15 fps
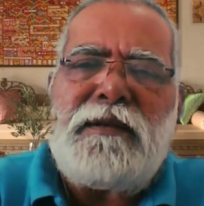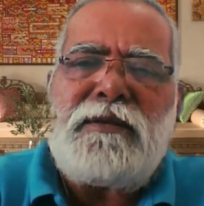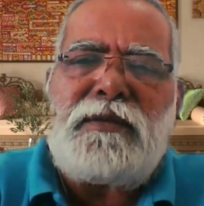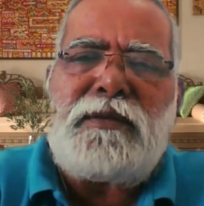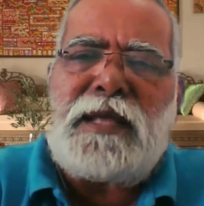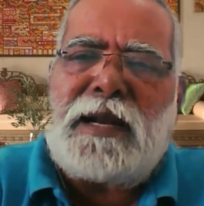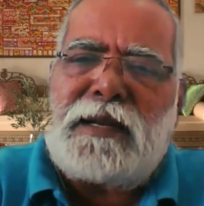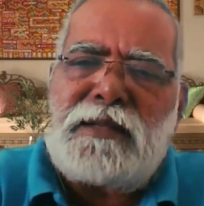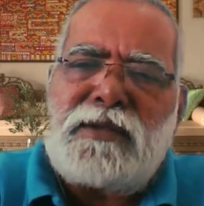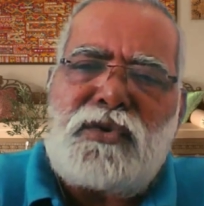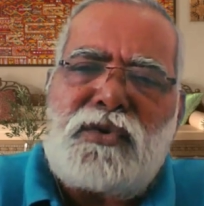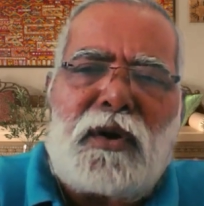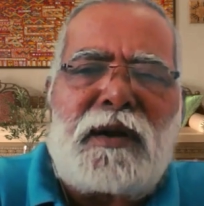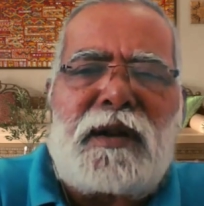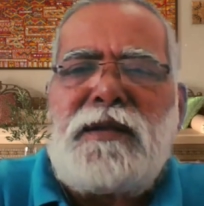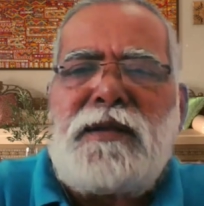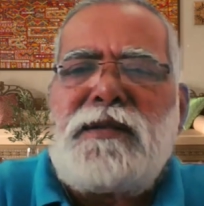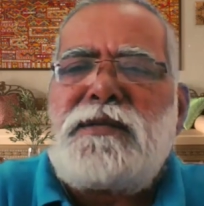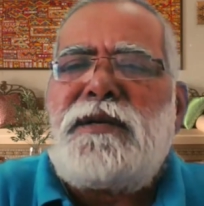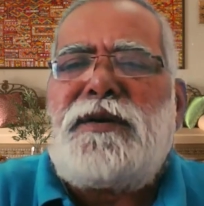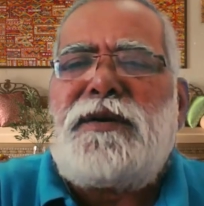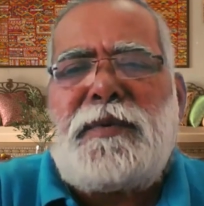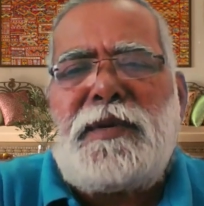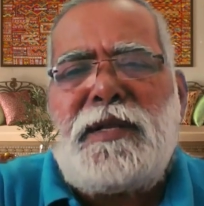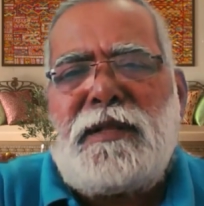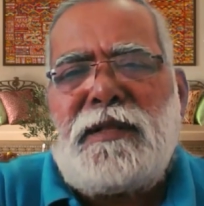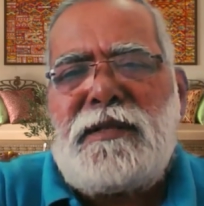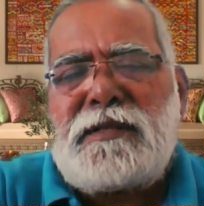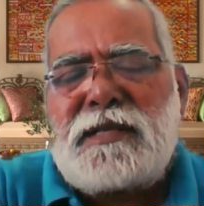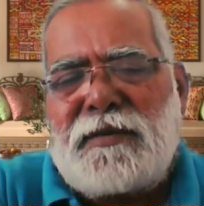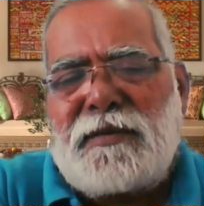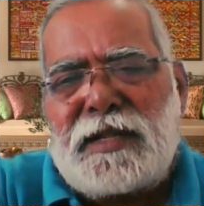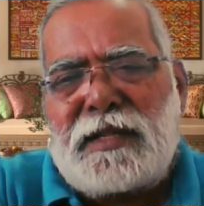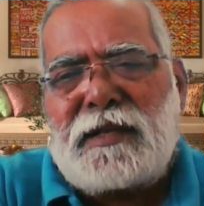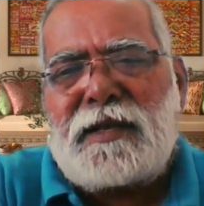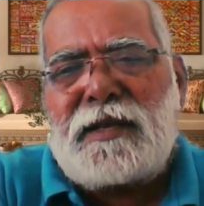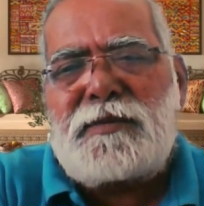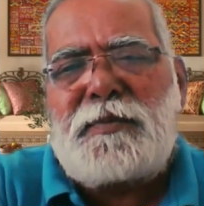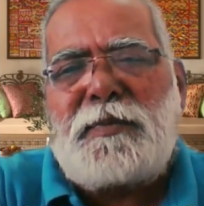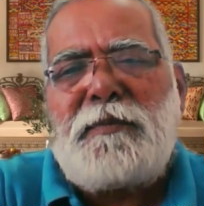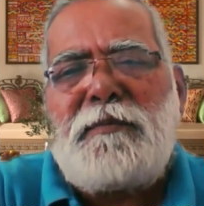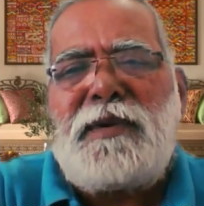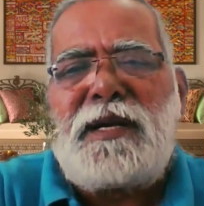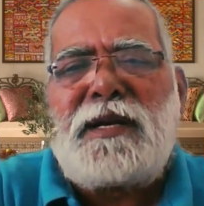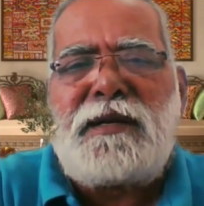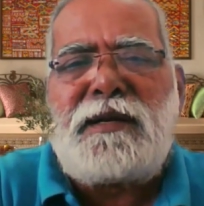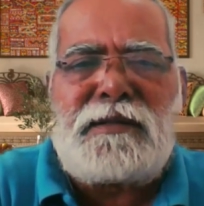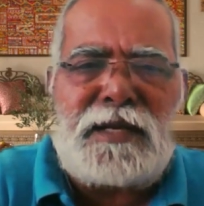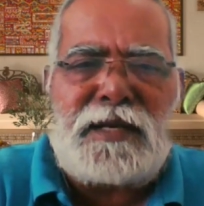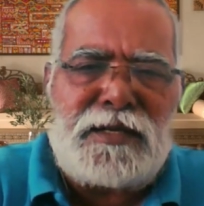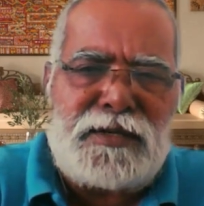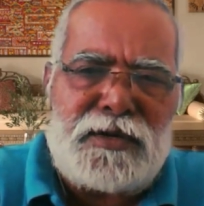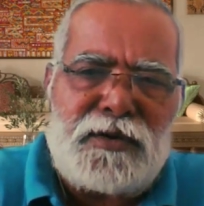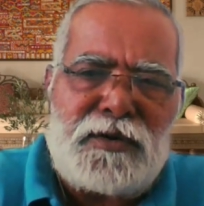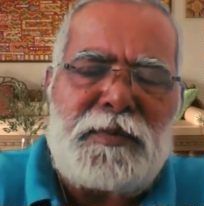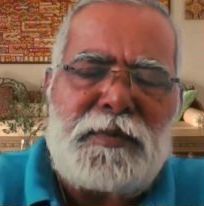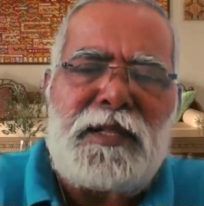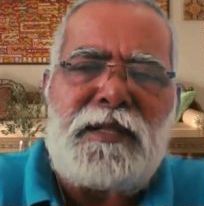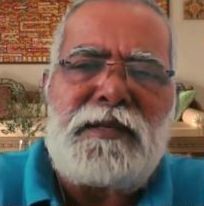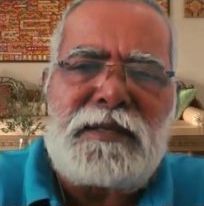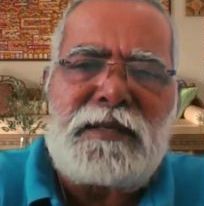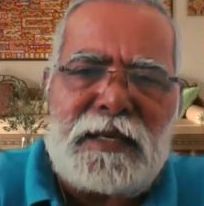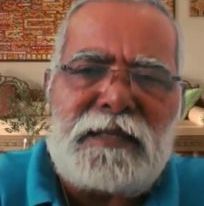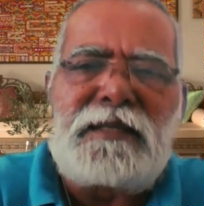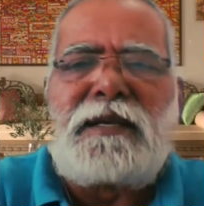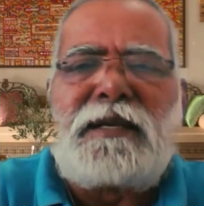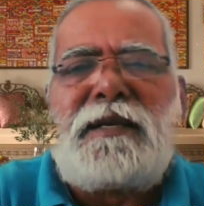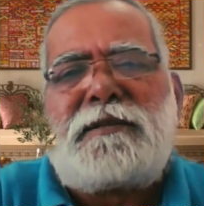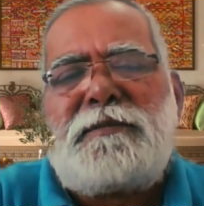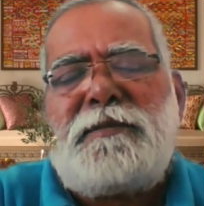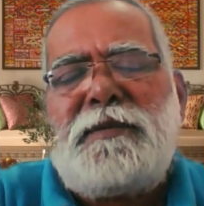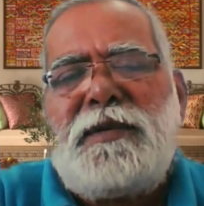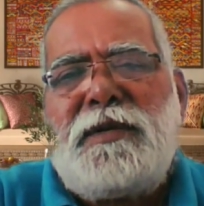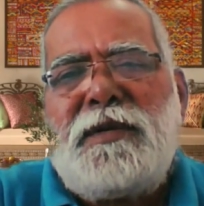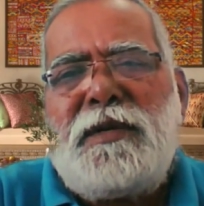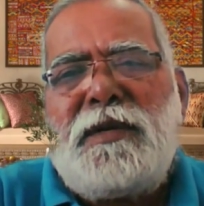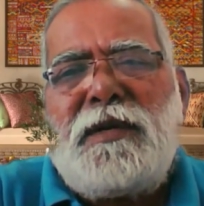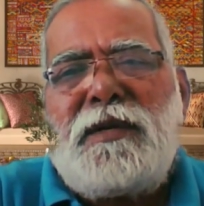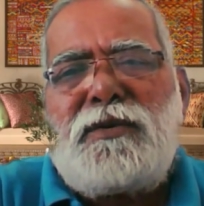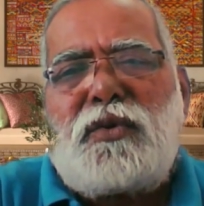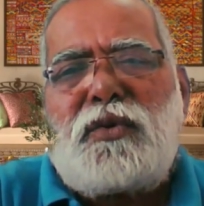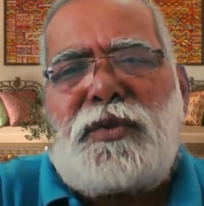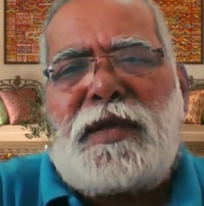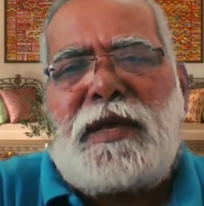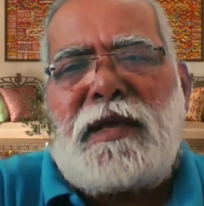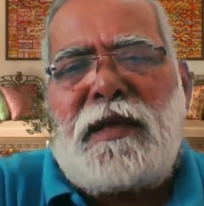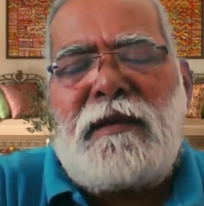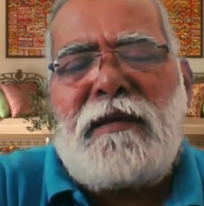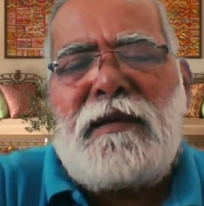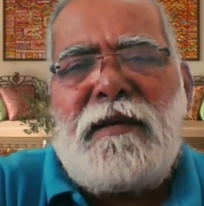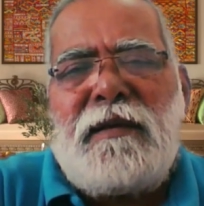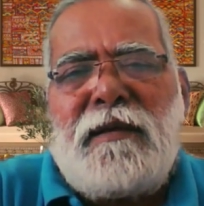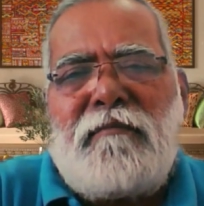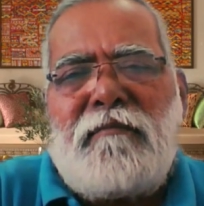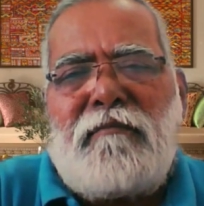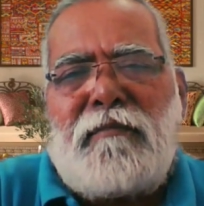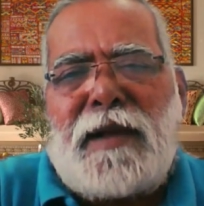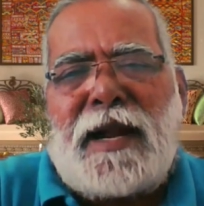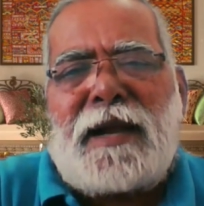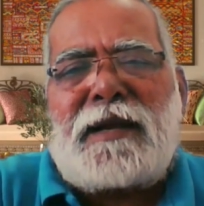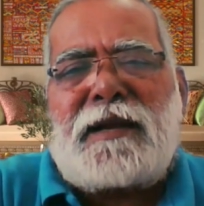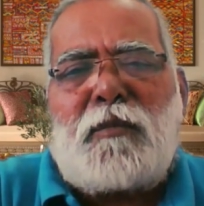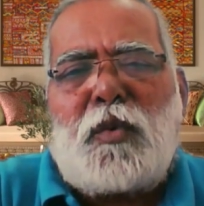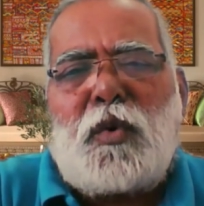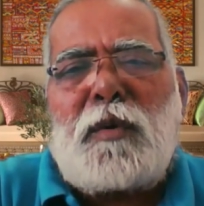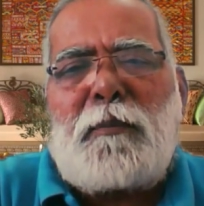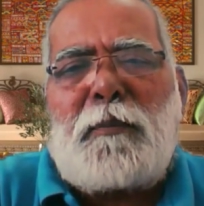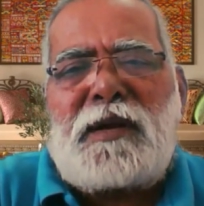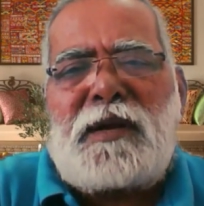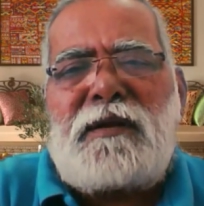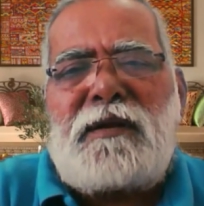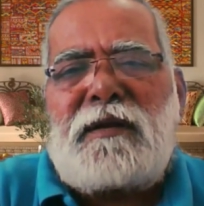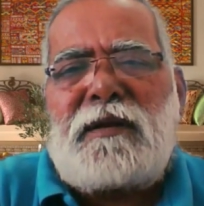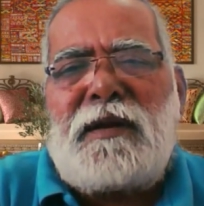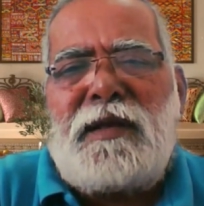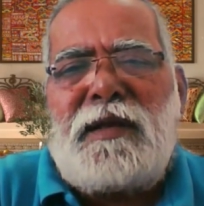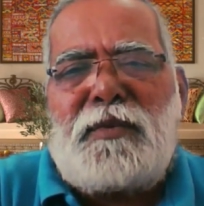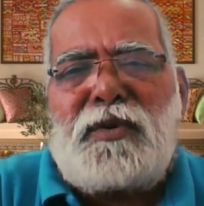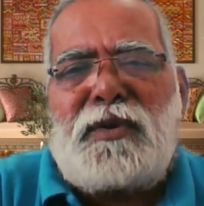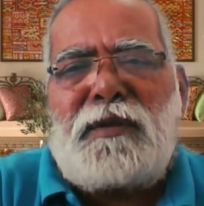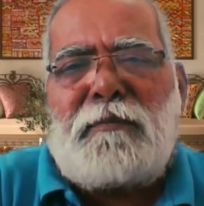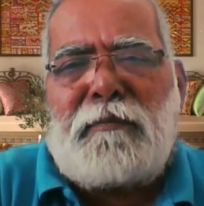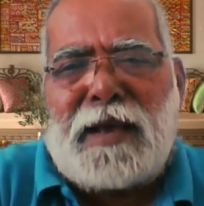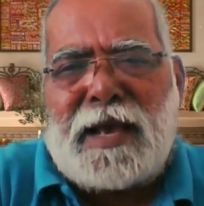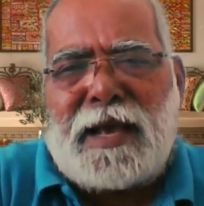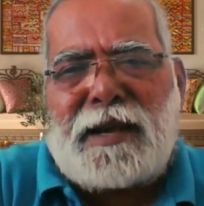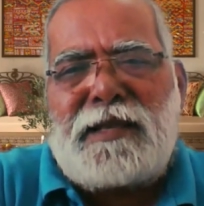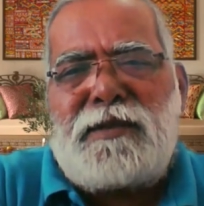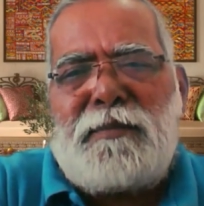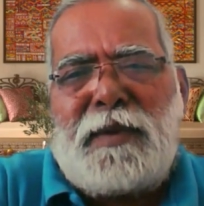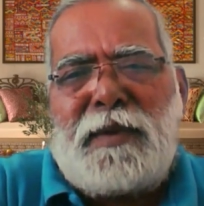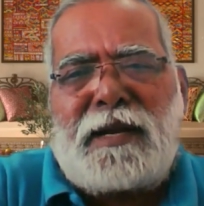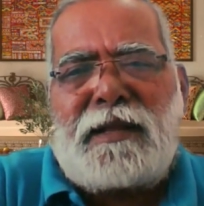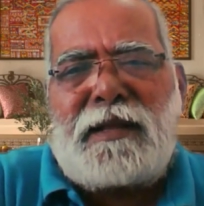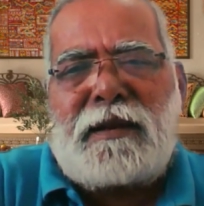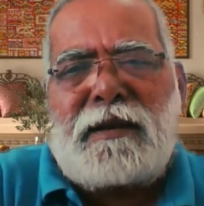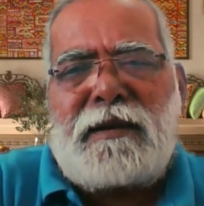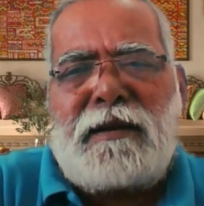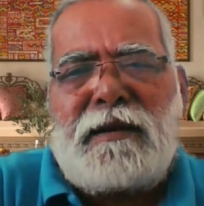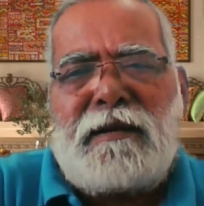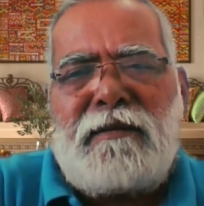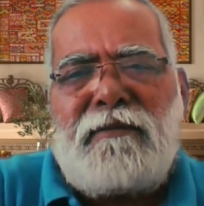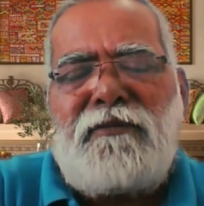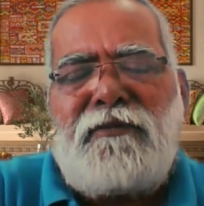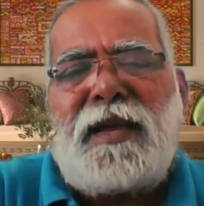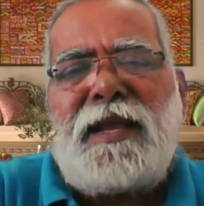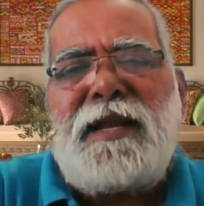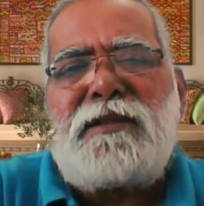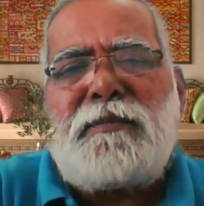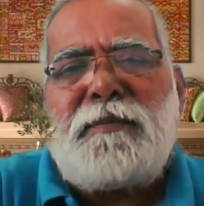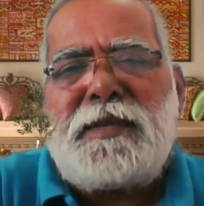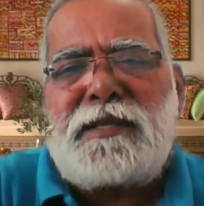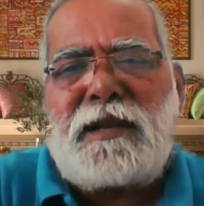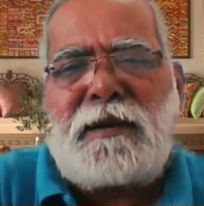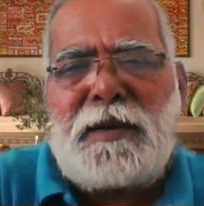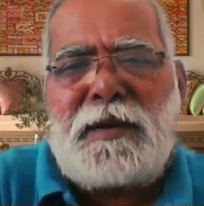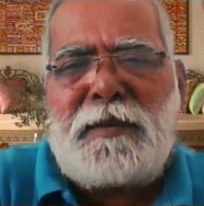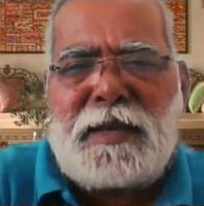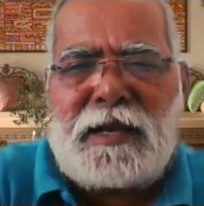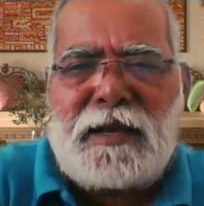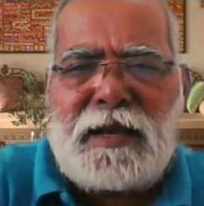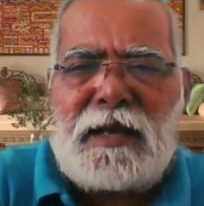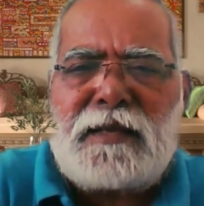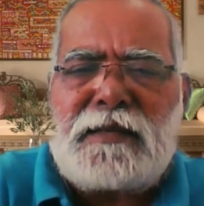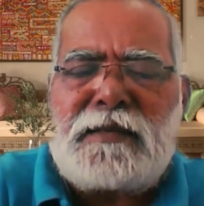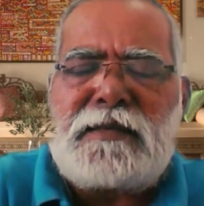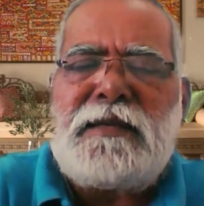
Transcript: that is not considered to be the seventh cusp, but it is considered to be in the sixth cusp. So the matter, more particularly about the marriage matter, fails miserably because